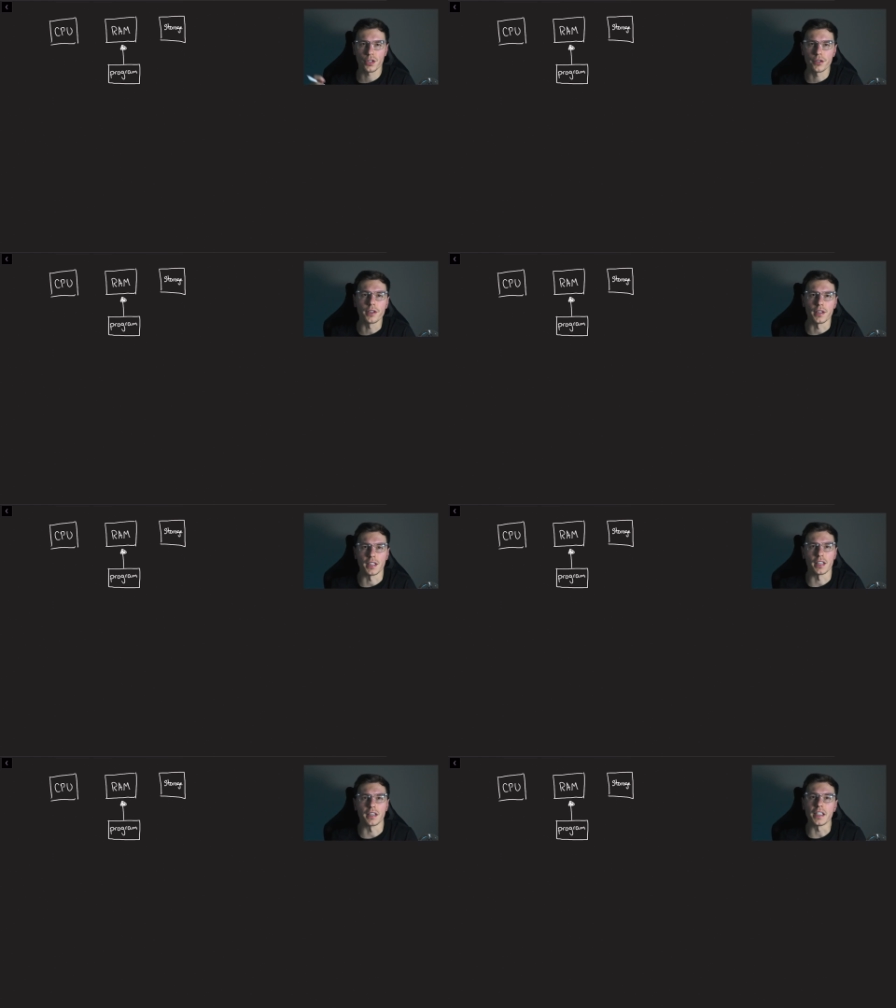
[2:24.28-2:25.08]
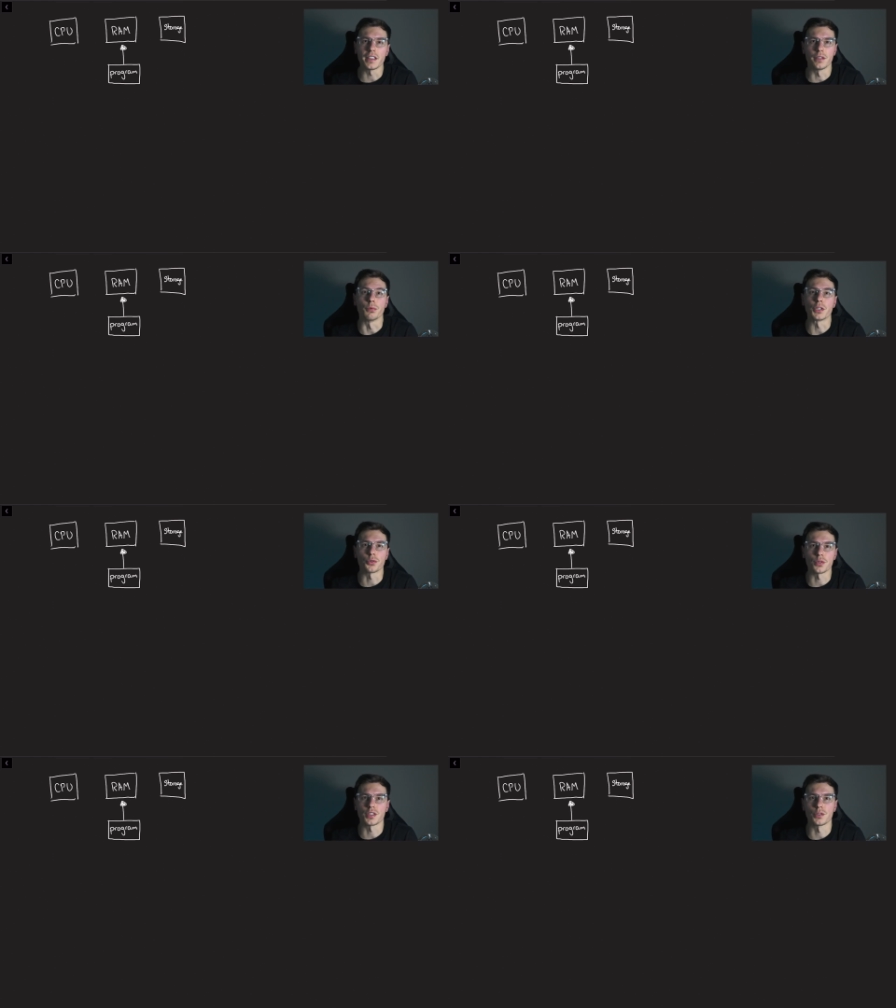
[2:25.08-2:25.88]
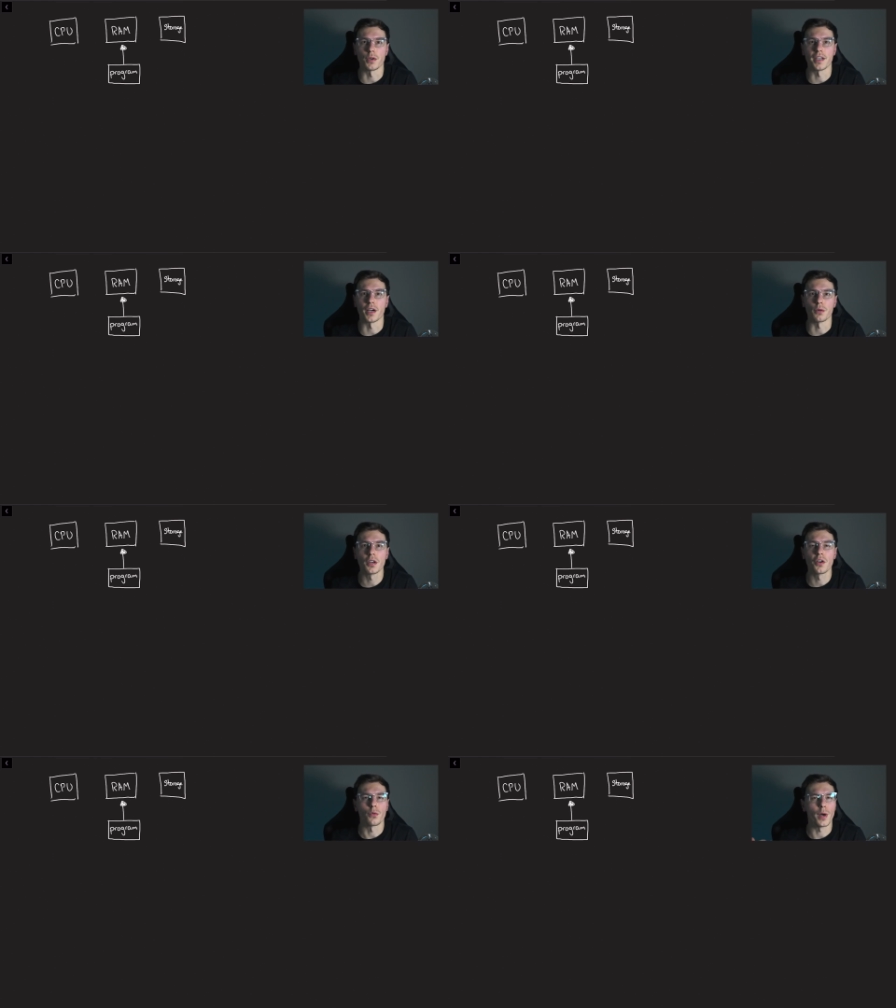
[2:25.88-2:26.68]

used currently and need the resources right now.